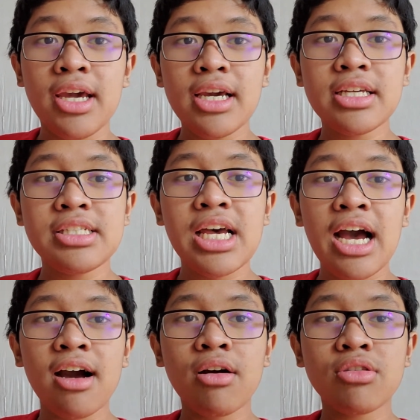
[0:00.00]
is
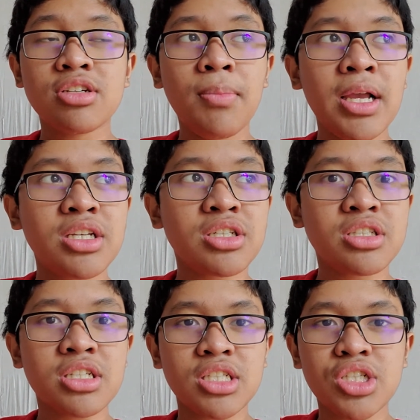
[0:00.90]
how
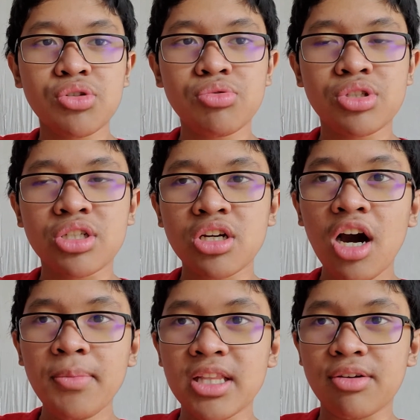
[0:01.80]
dimensions is used
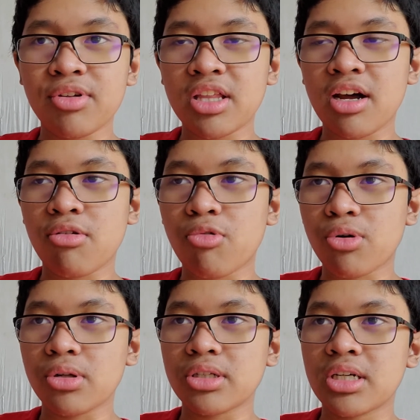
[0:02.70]
commonly within our
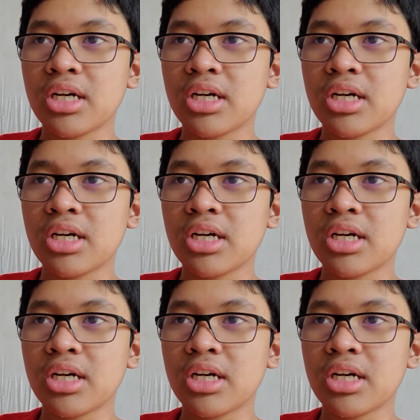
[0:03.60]
world.